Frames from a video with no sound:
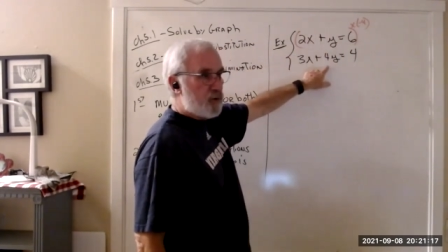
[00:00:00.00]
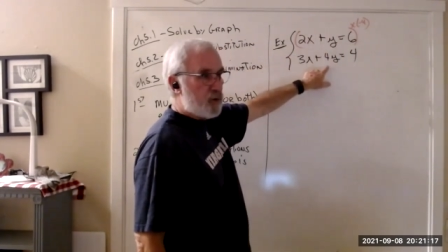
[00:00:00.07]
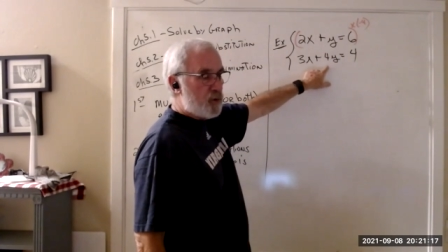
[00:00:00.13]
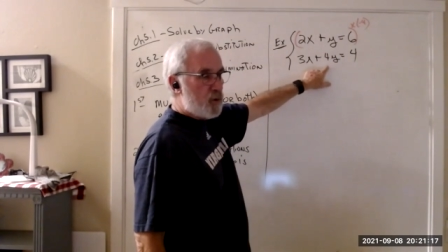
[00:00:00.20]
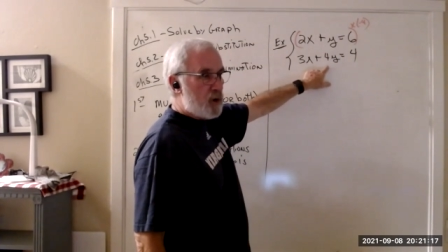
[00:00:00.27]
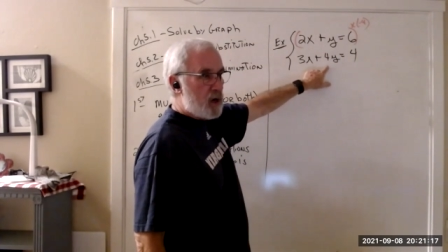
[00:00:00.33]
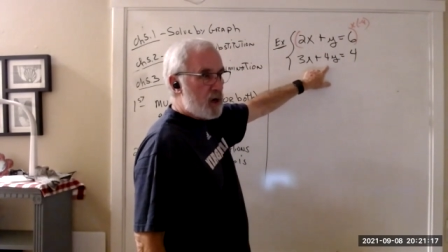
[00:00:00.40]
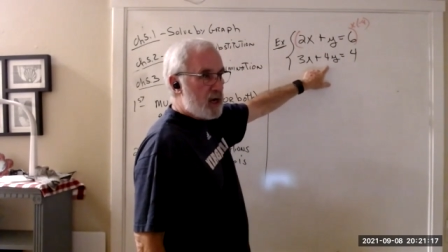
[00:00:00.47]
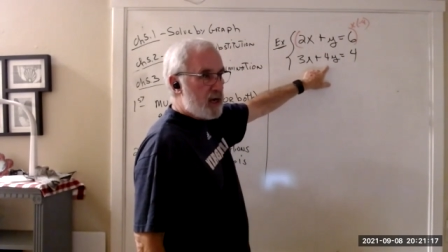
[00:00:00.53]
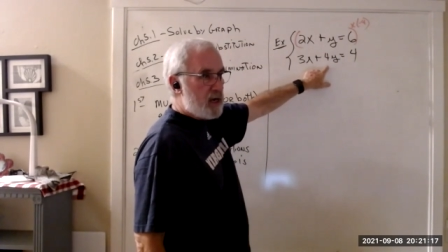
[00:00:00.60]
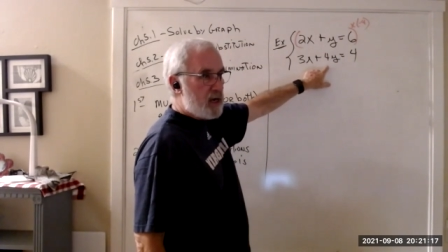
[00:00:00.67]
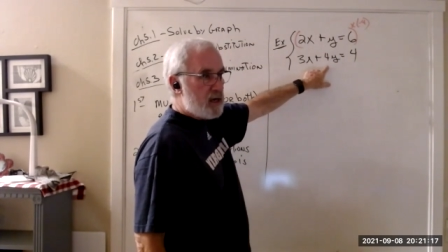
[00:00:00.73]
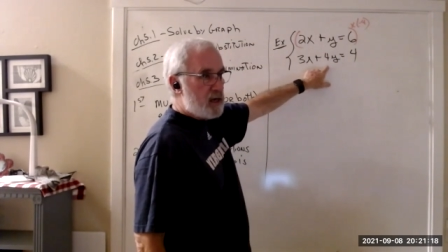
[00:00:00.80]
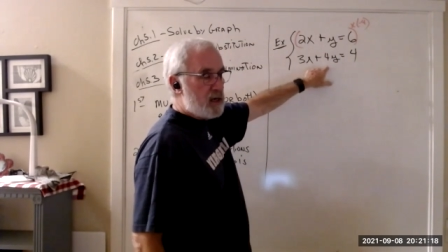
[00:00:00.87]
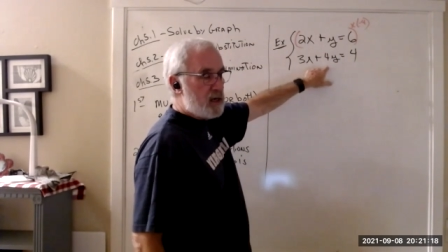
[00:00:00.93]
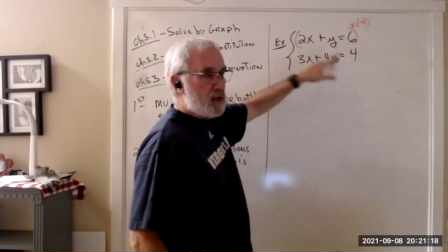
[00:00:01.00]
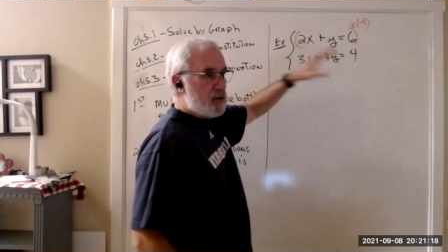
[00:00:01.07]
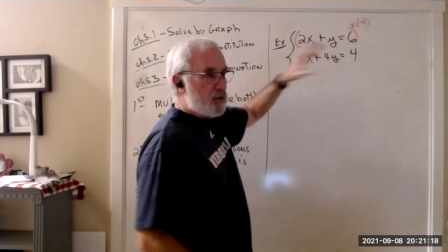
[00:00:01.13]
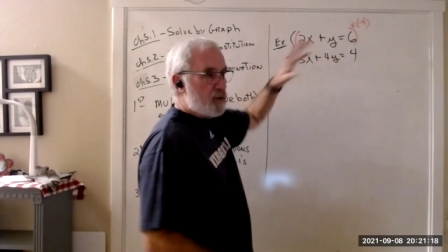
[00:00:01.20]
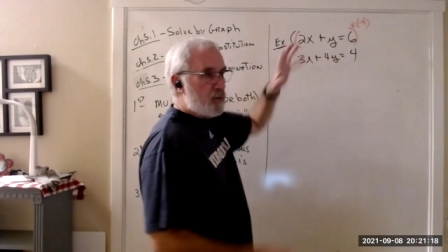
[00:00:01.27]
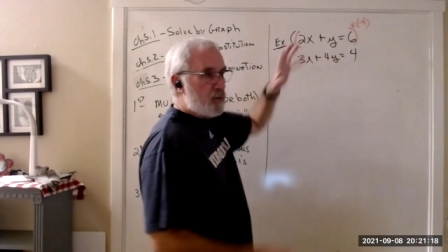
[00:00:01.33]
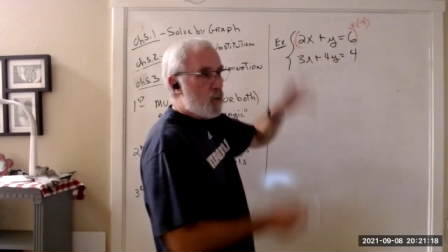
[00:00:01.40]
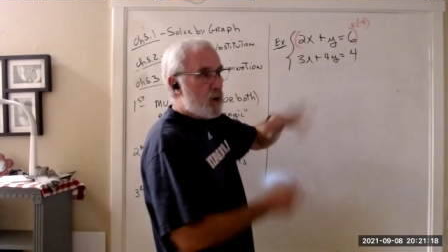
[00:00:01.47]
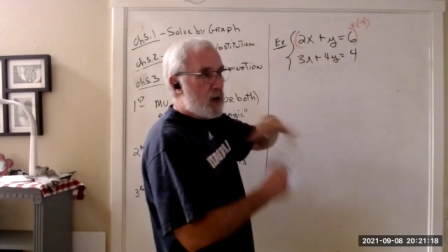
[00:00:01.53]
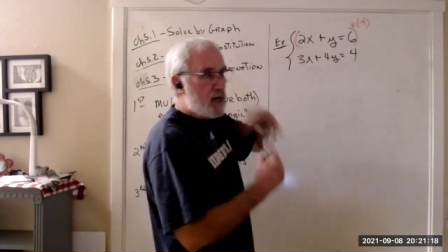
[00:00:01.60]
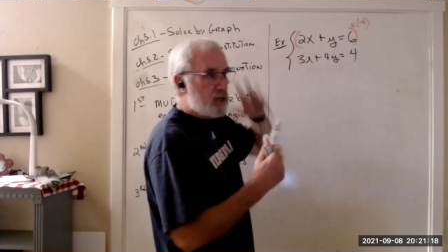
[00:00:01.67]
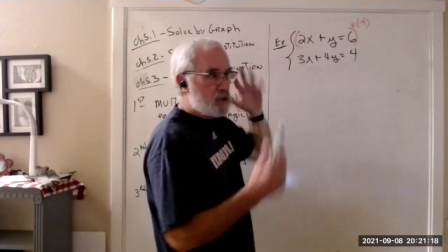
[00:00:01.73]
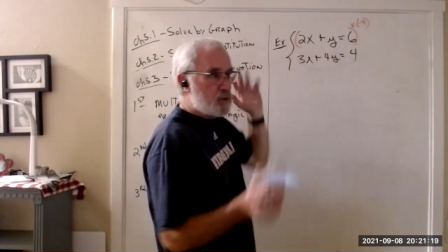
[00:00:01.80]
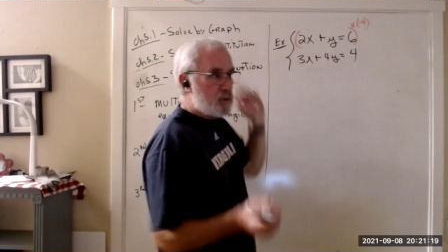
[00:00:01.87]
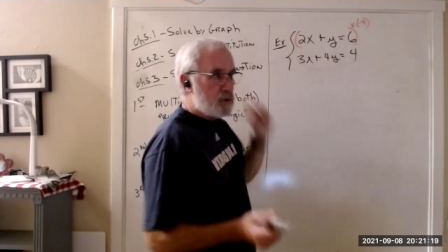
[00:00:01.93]
4y, the
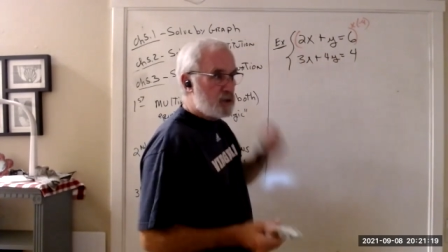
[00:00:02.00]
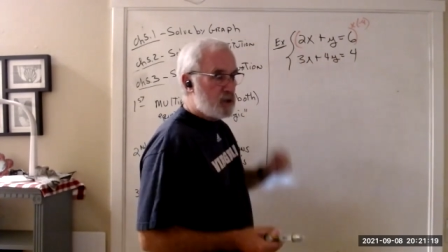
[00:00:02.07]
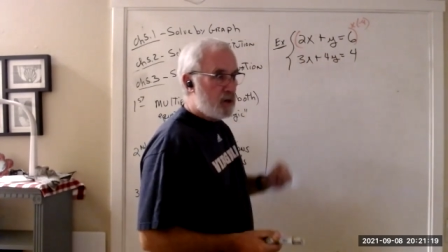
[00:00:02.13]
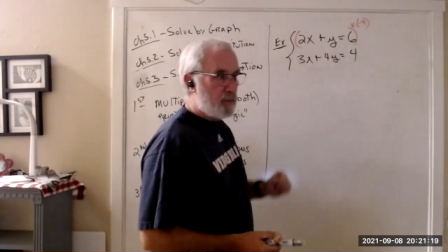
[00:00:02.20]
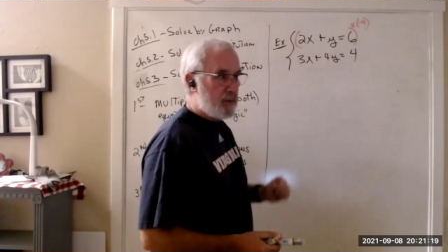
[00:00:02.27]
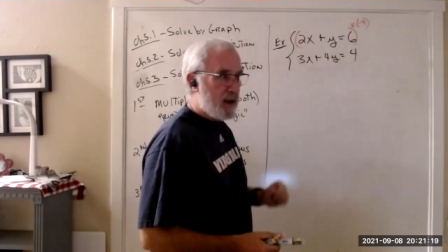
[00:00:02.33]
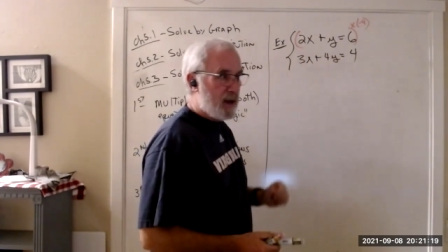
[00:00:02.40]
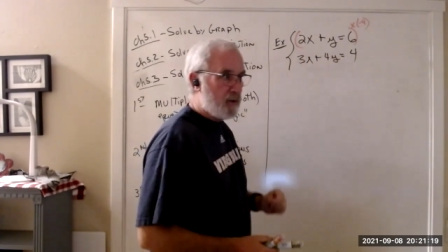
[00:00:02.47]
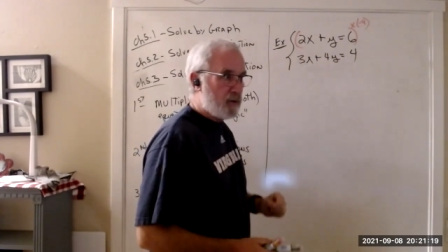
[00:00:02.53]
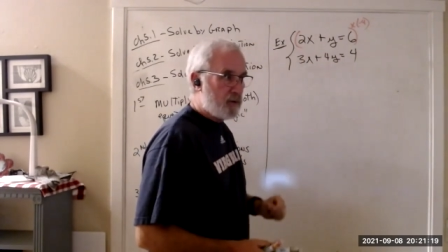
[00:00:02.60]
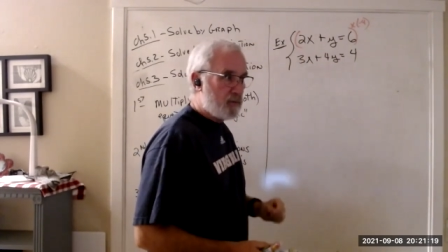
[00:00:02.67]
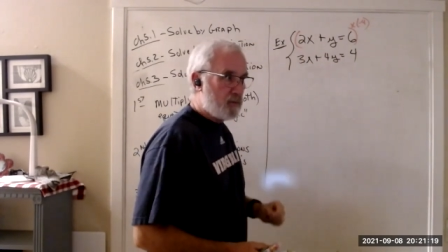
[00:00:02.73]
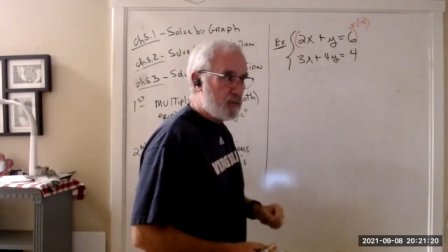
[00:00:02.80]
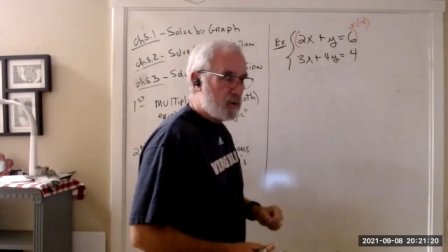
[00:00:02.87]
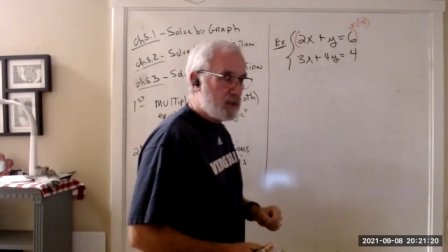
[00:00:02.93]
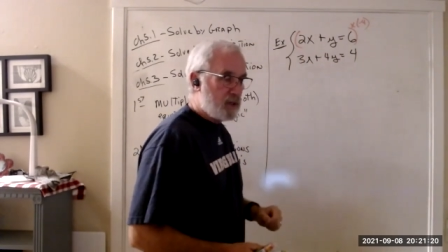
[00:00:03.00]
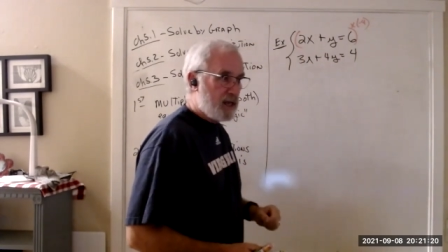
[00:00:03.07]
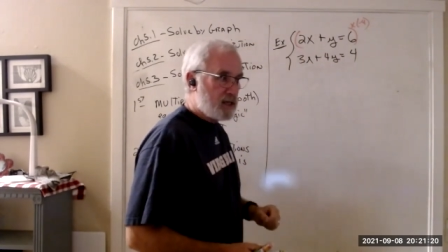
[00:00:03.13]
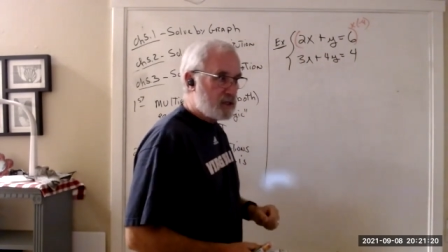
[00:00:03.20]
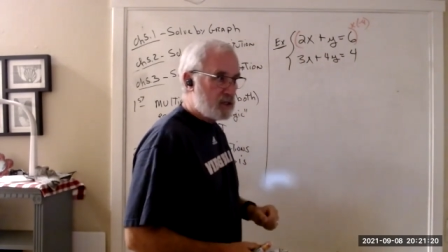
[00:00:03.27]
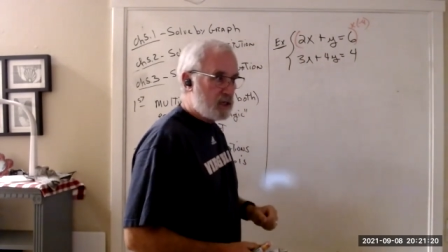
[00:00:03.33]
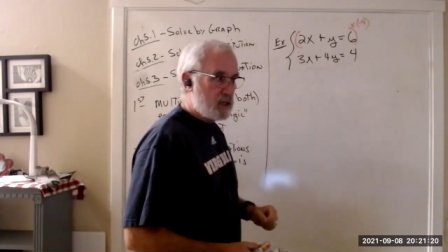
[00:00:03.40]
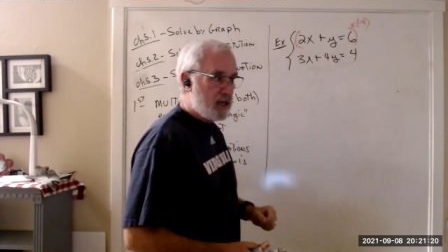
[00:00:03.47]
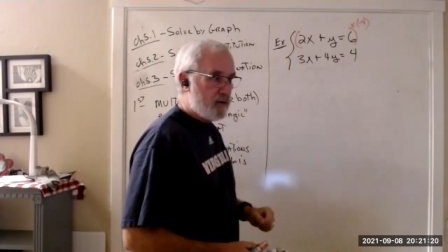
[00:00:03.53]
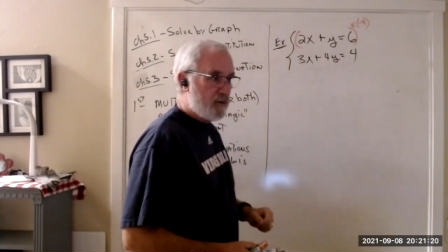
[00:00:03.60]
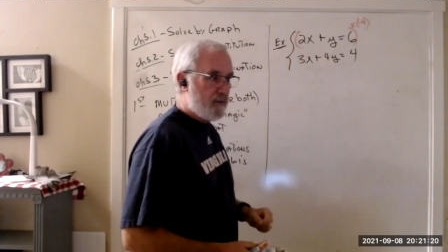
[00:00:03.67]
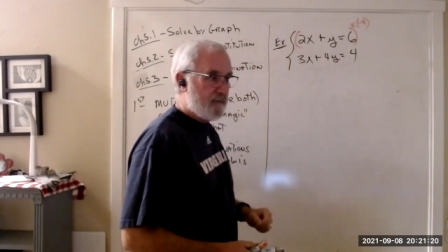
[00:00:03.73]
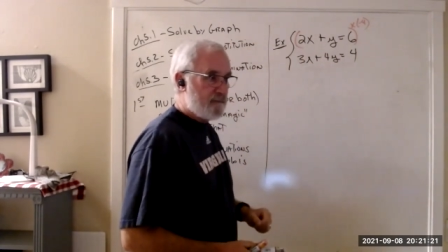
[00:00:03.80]
y's would dump out, would cancel out.